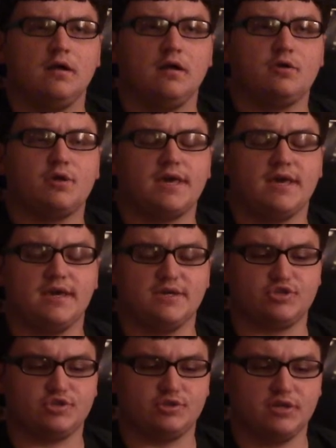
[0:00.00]

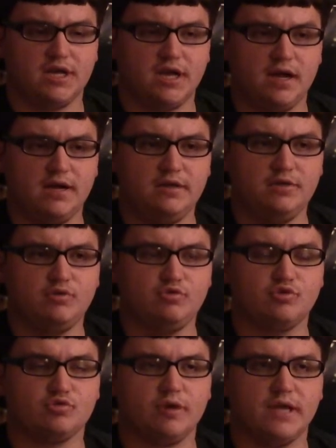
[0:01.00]
Okay, so the guy who
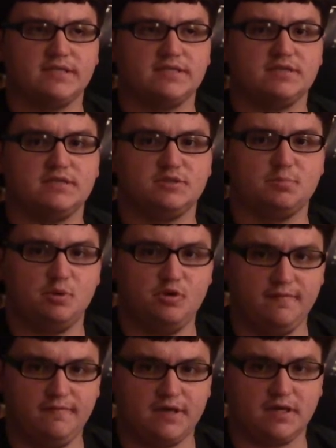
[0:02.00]
directed this
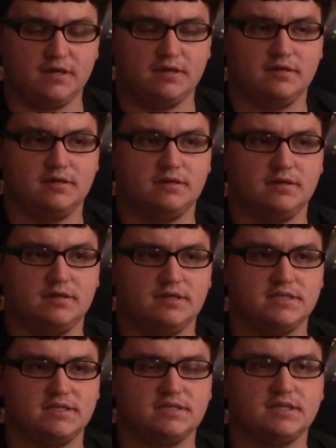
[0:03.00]
movie
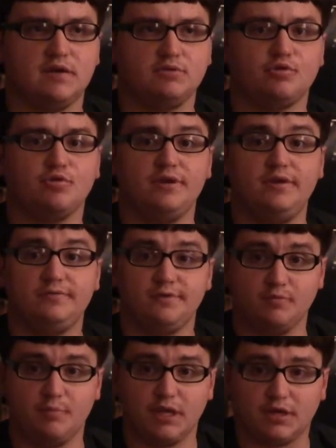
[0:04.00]
is a South Korean
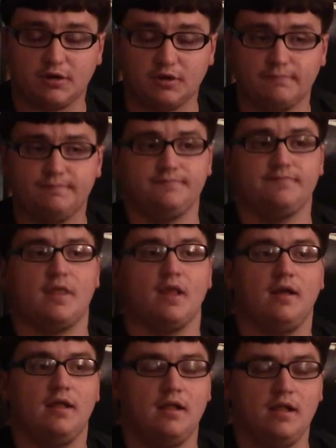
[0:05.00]
filmmaker.
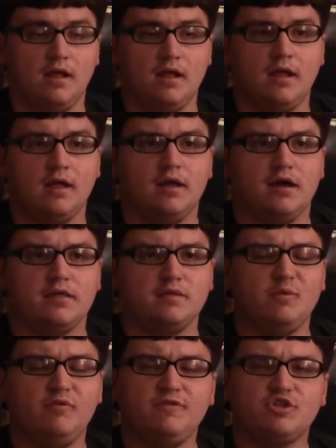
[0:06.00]
And the
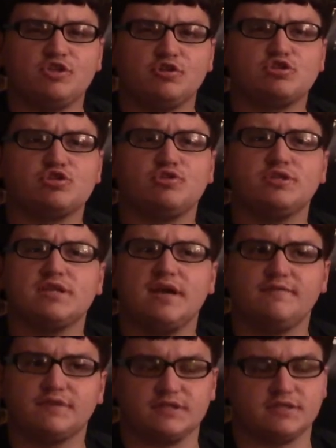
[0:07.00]
movie stars Chris
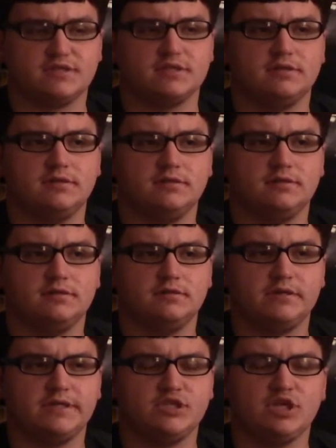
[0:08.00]
Evans
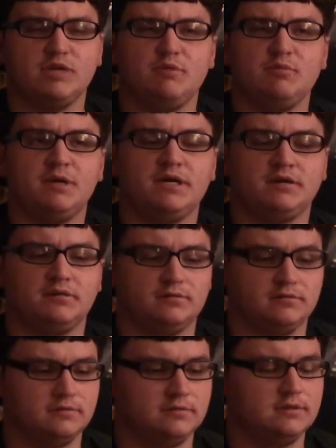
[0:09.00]
and Jamie Bell
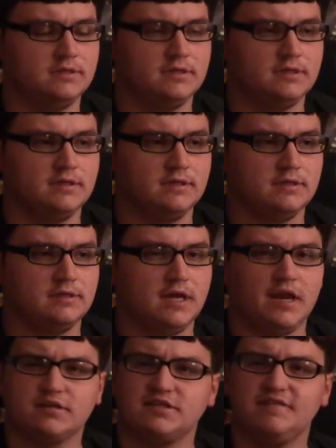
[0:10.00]

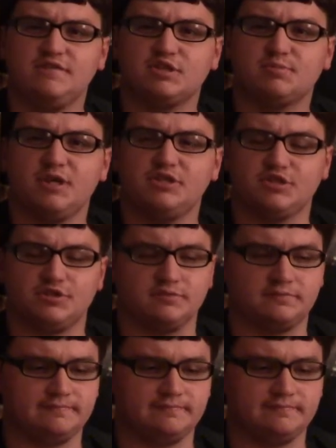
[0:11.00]
and Octavia Spencer.